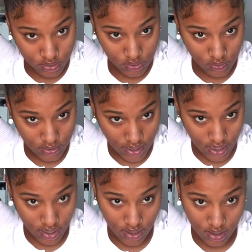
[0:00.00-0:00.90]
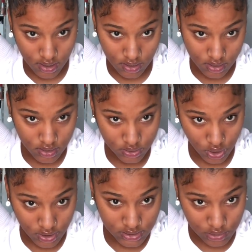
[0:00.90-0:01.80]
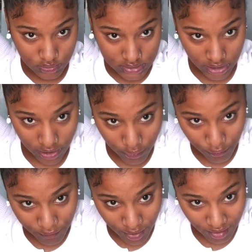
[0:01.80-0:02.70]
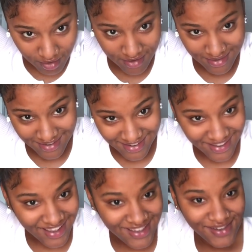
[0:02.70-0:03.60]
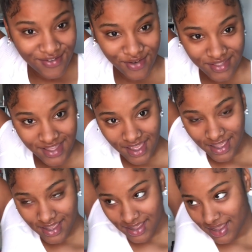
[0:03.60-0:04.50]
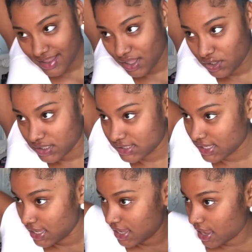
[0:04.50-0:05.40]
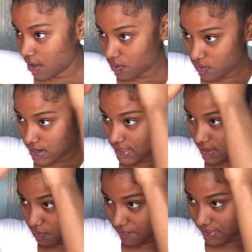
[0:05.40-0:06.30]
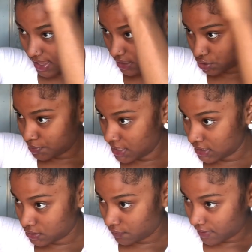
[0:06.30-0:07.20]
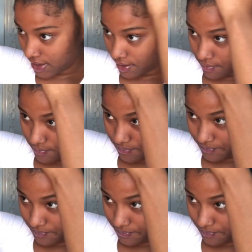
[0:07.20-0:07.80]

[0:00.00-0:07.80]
do that so you can still see your little finger through there, and then you just take it out, and then with the extra pieces of hair